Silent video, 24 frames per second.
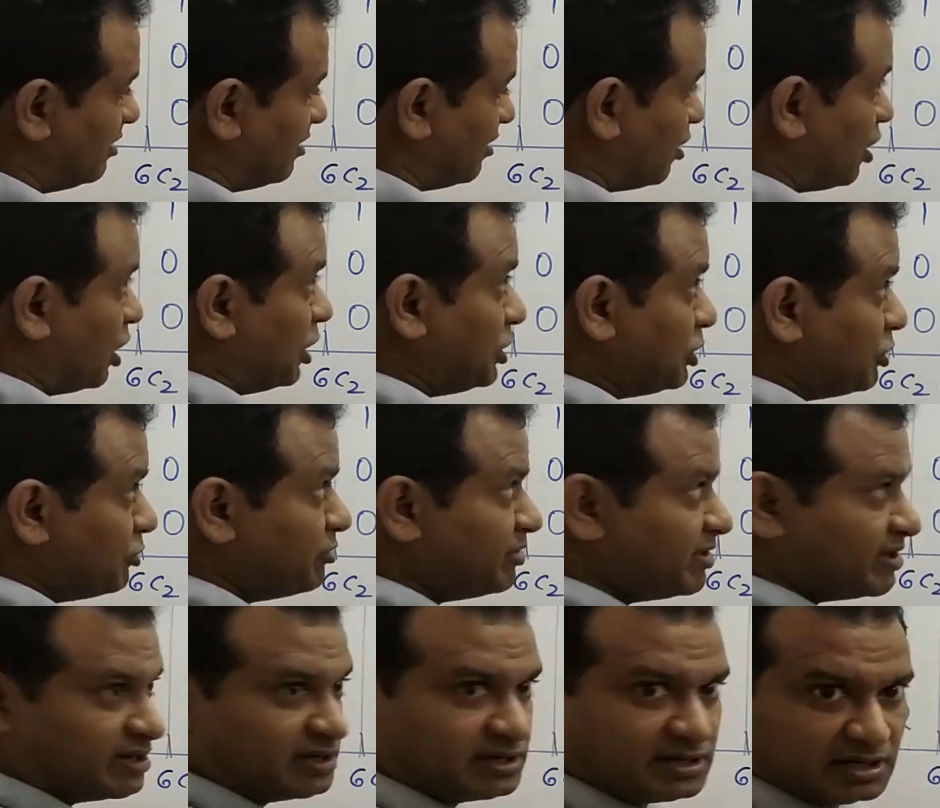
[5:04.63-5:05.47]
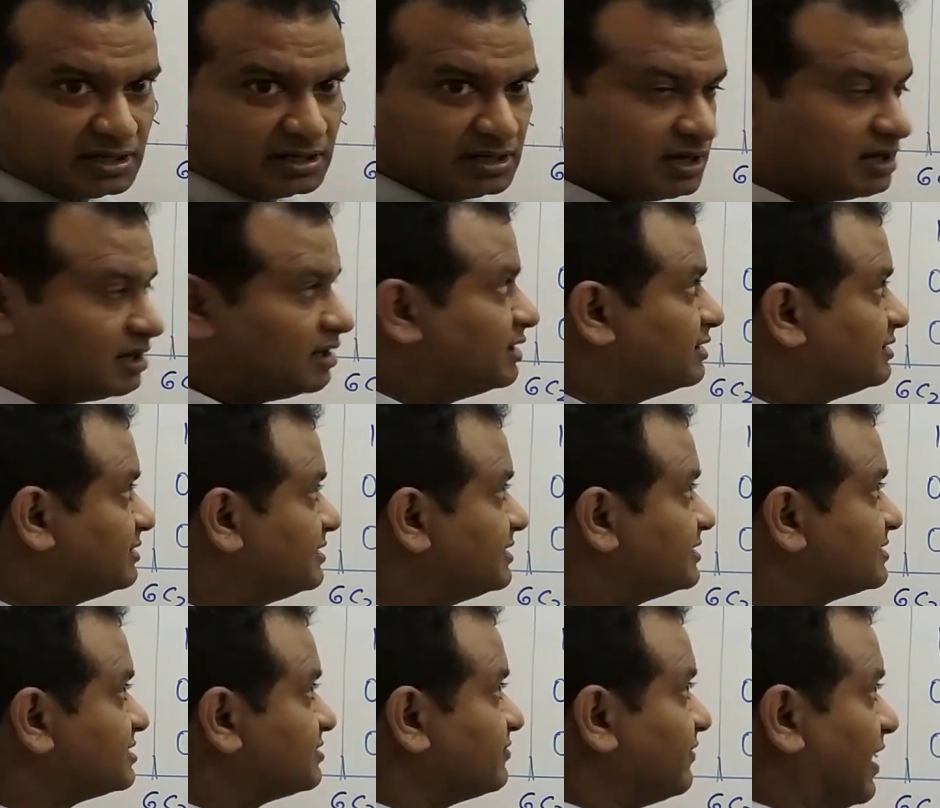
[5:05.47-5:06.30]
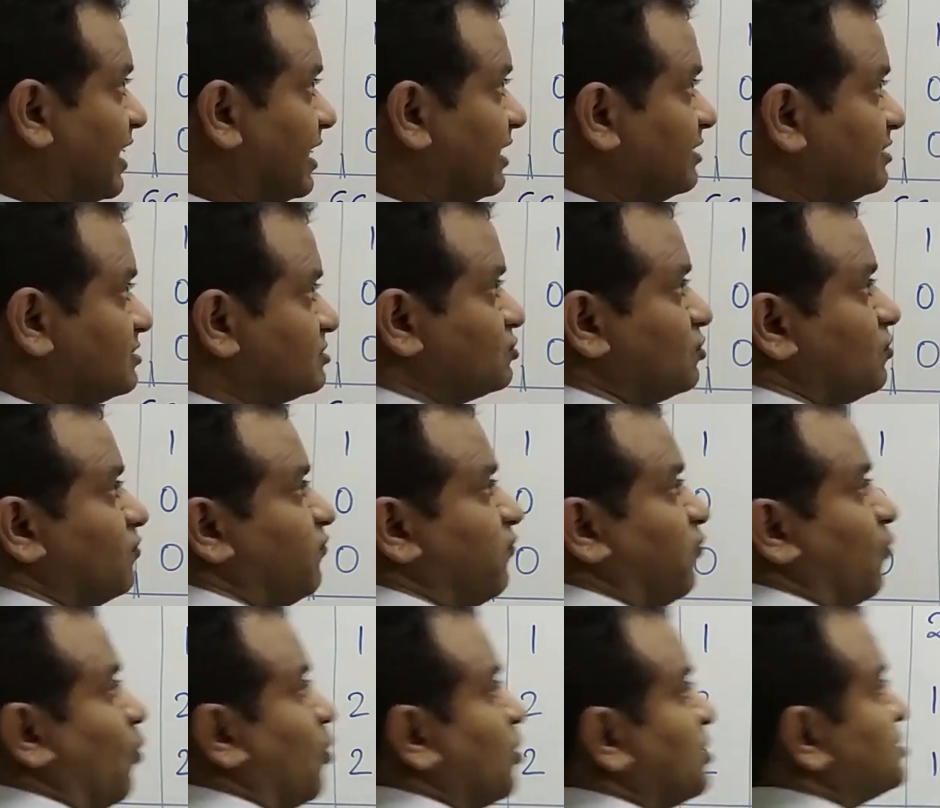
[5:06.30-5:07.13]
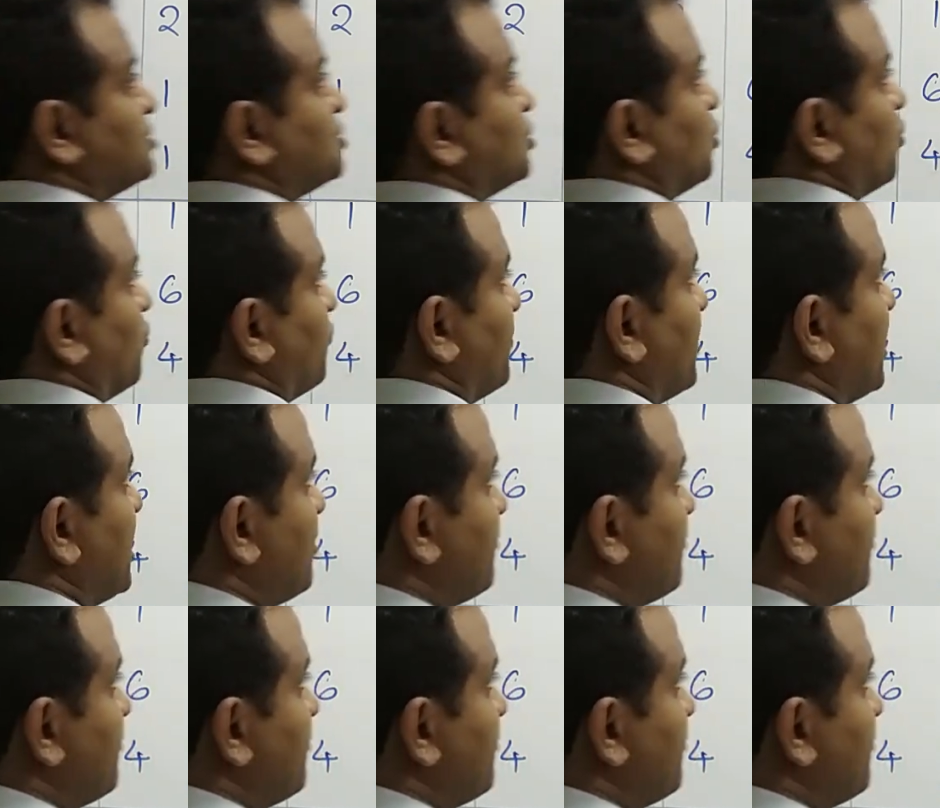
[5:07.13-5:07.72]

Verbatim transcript: continuing uh, this one, so 4-0, where